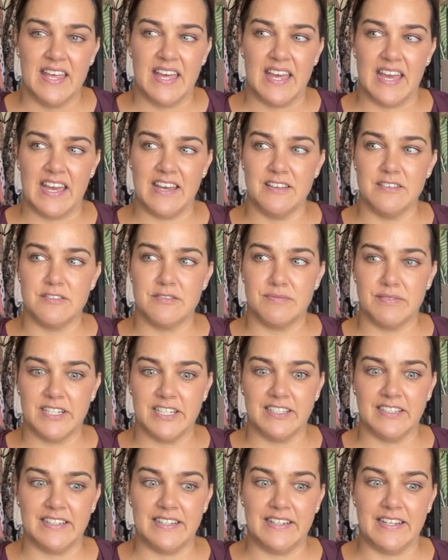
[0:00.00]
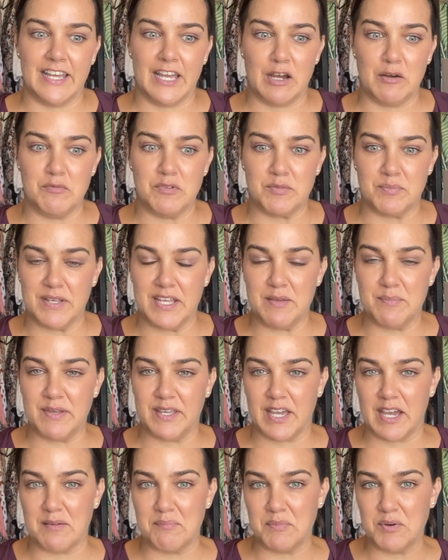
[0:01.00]
has really helped me
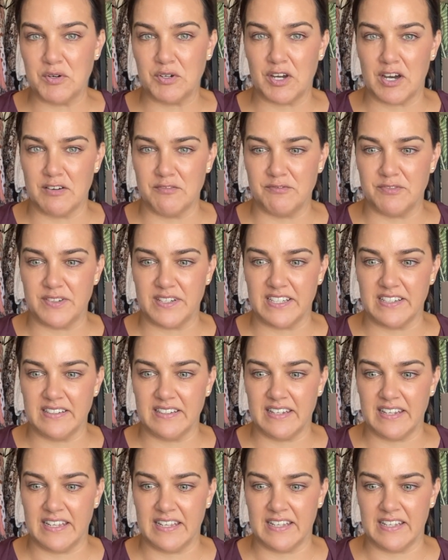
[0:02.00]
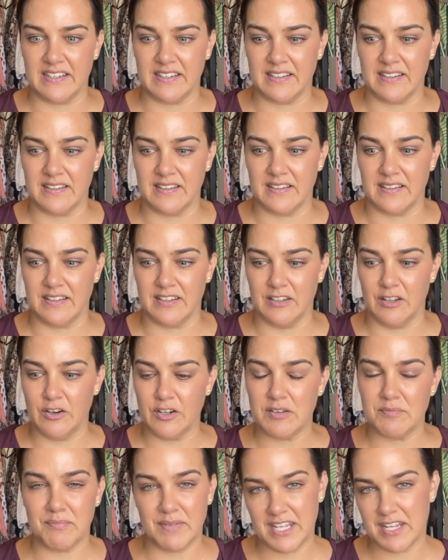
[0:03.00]
become more confident in
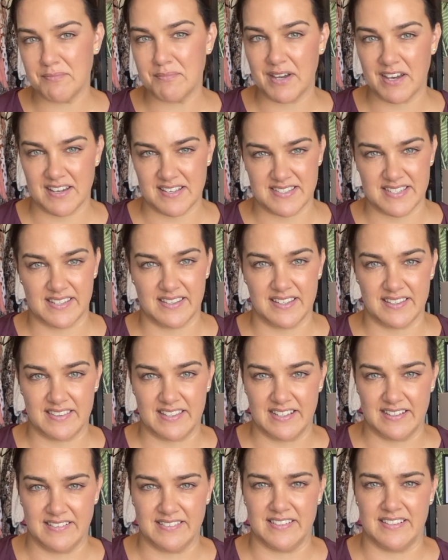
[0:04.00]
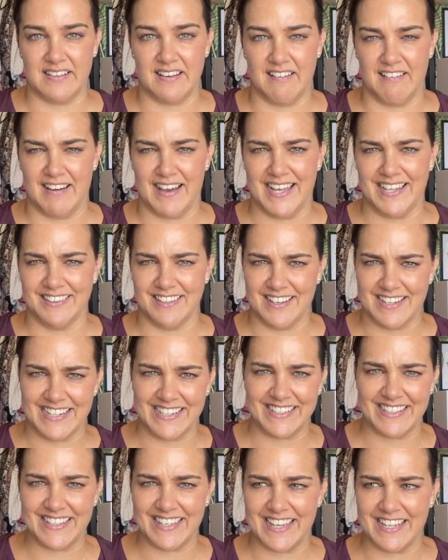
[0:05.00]
not minimizing the things that I
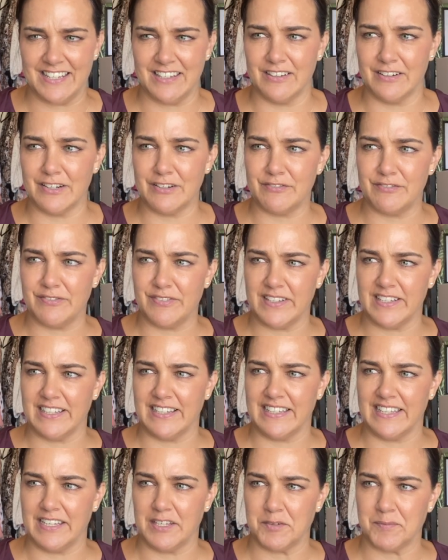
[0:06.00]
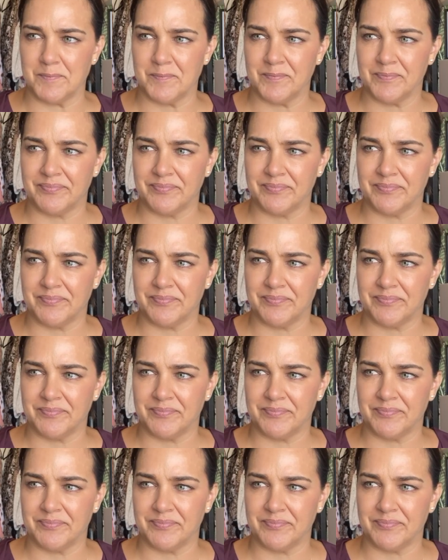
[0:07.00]
like and not feeling